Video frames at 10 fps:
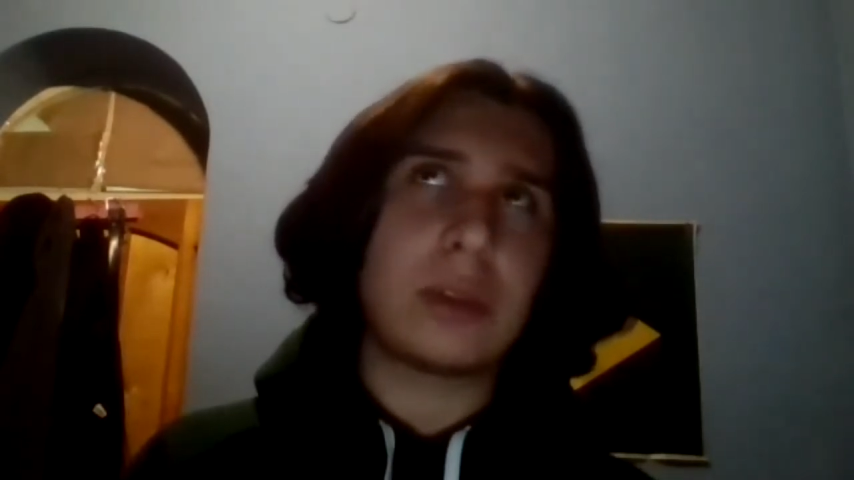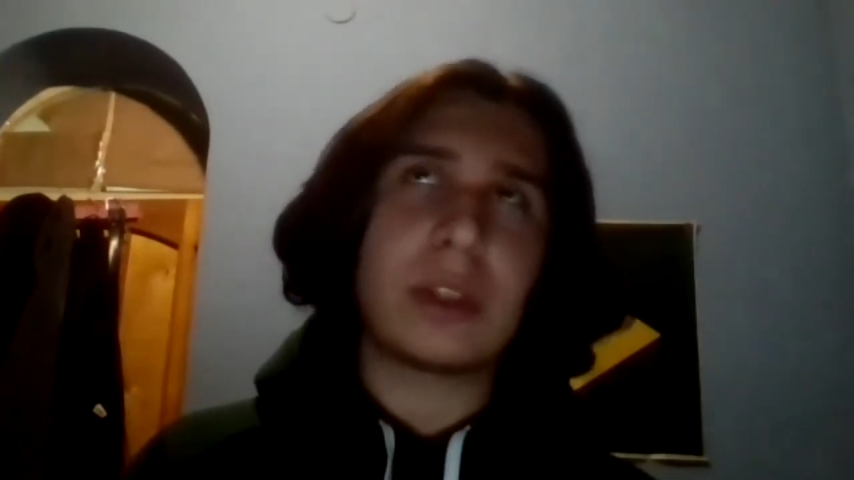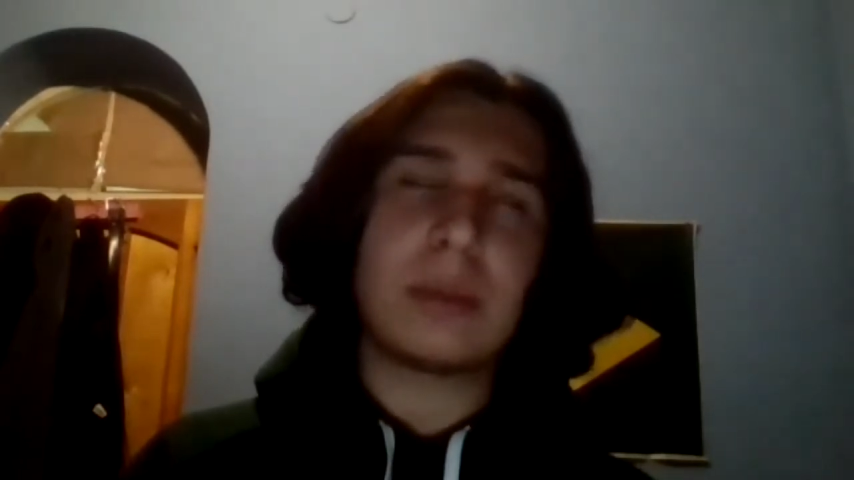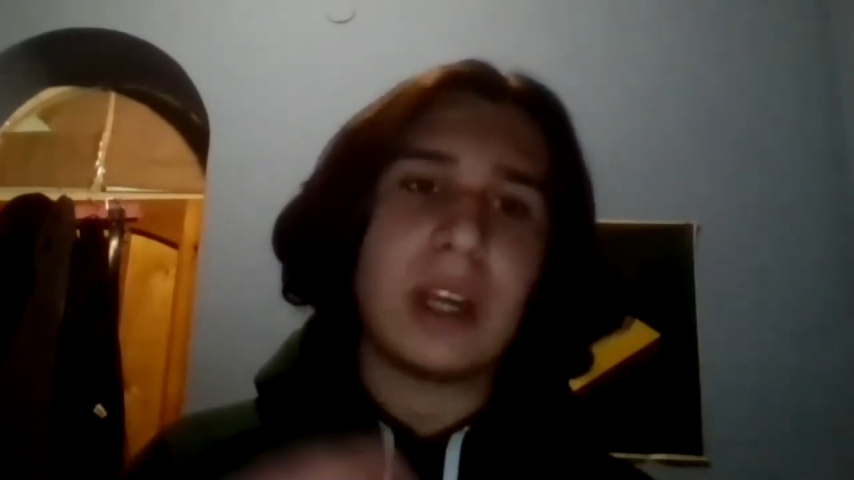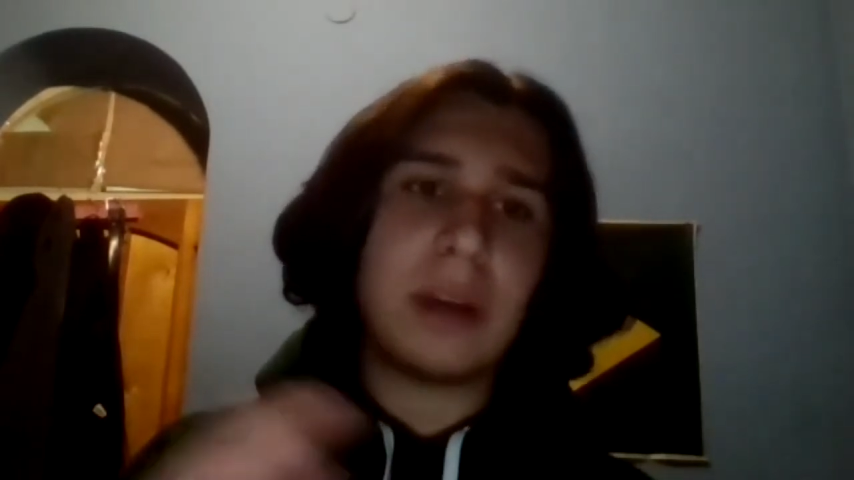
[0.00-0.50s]

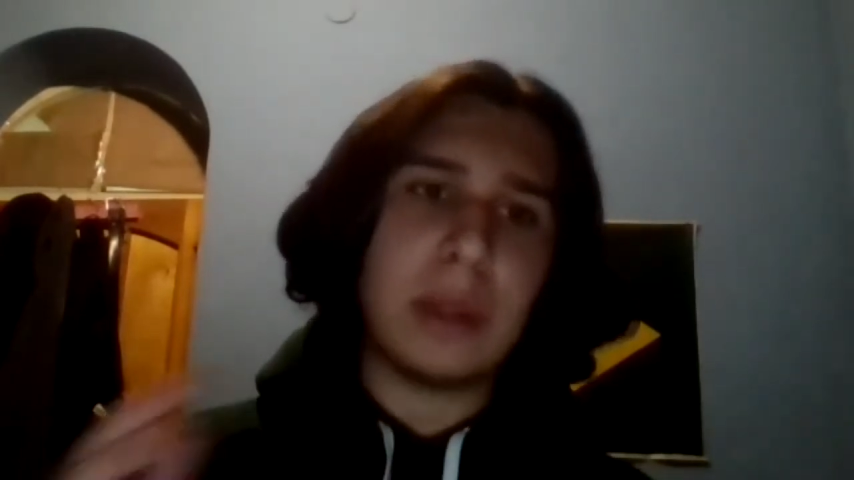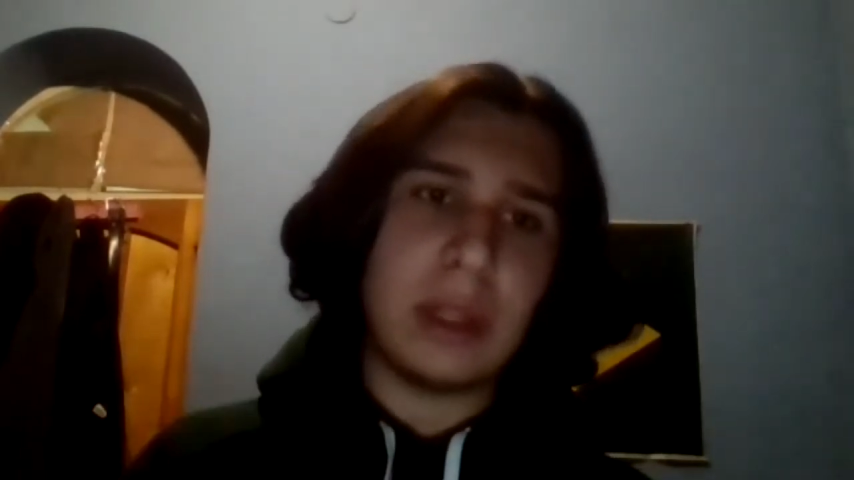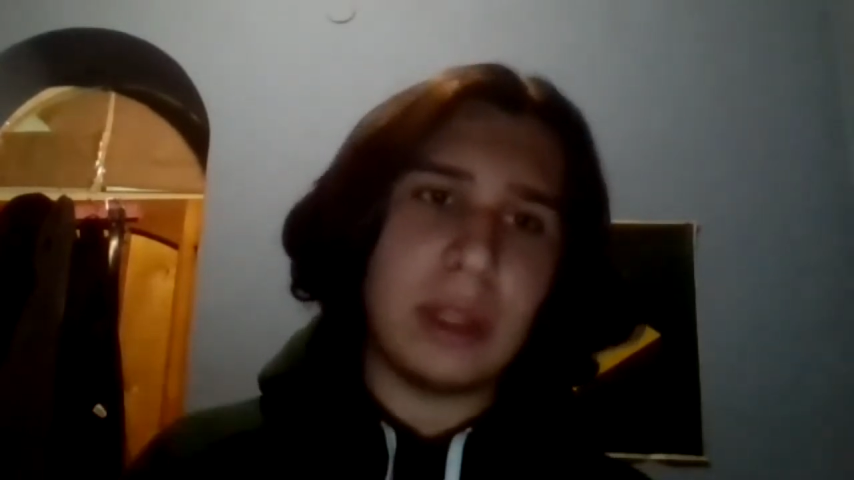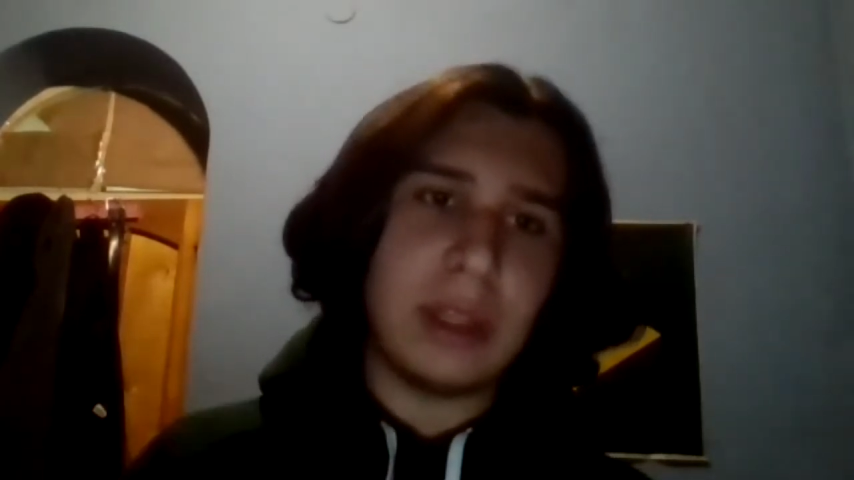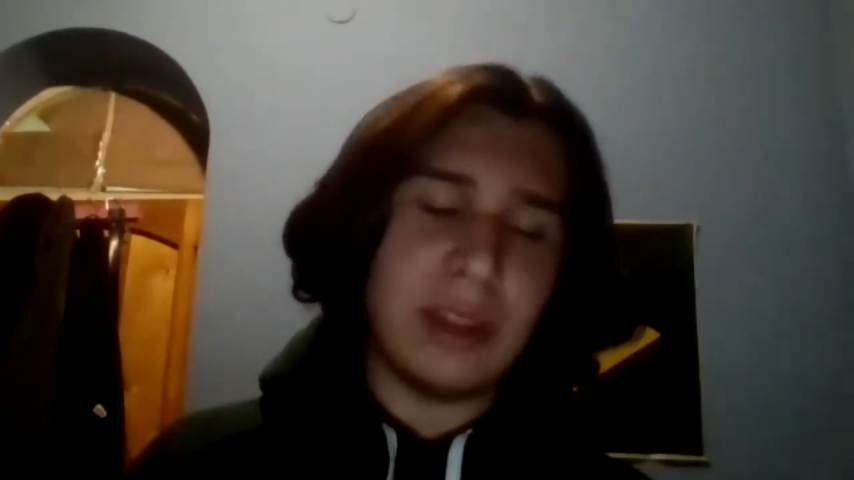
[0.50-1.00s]
sometime
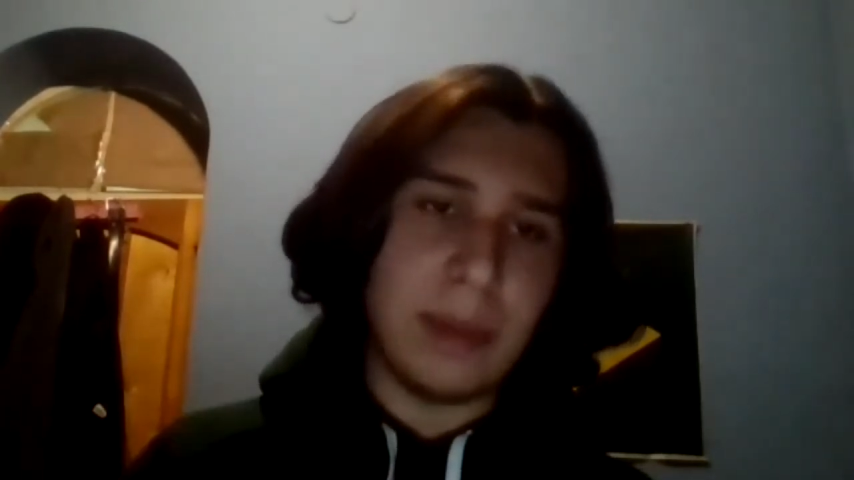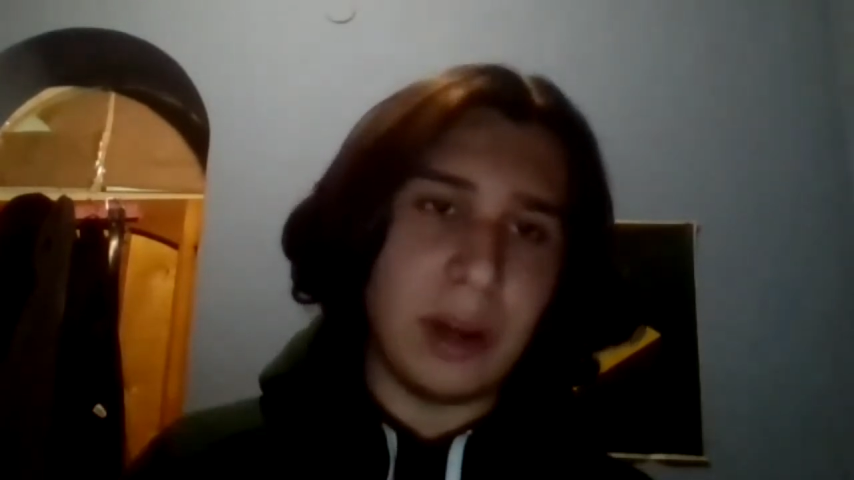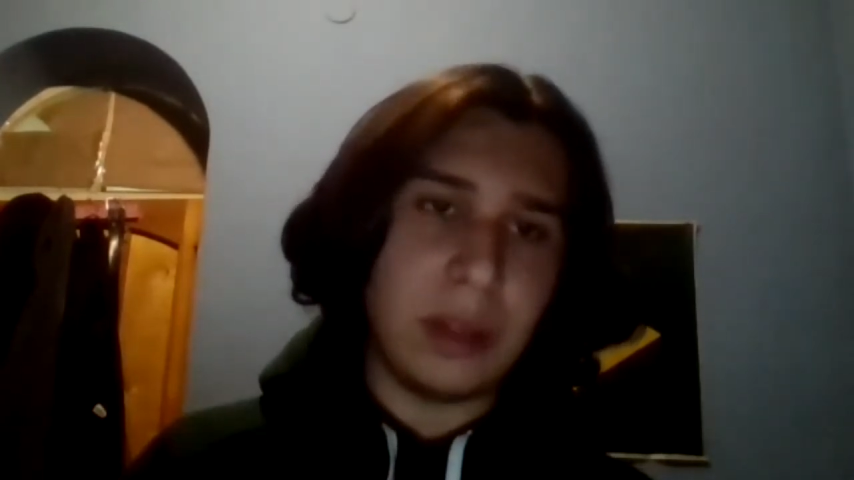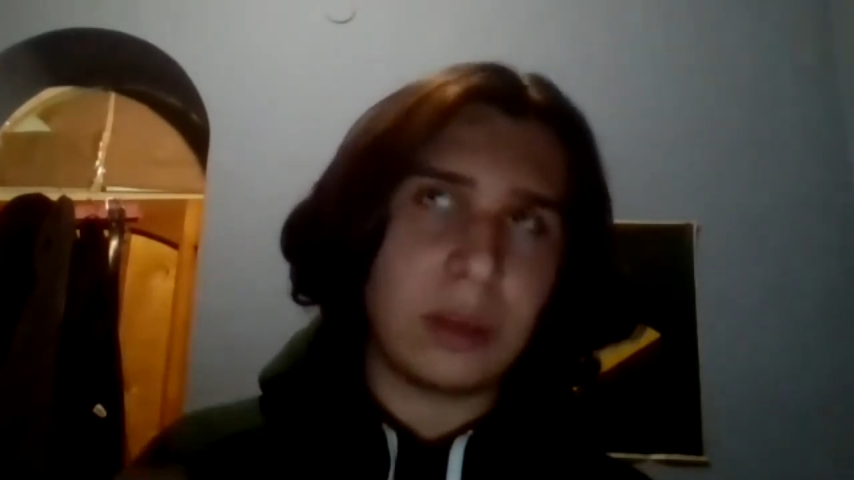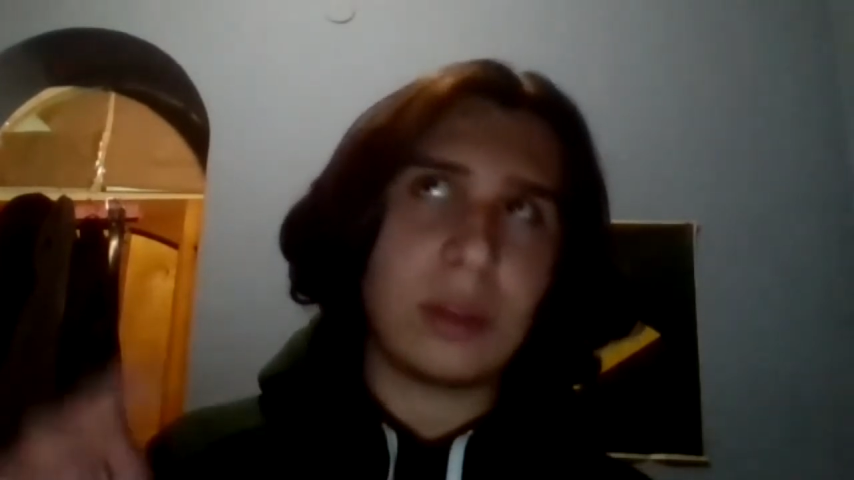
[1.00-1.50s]
in the month,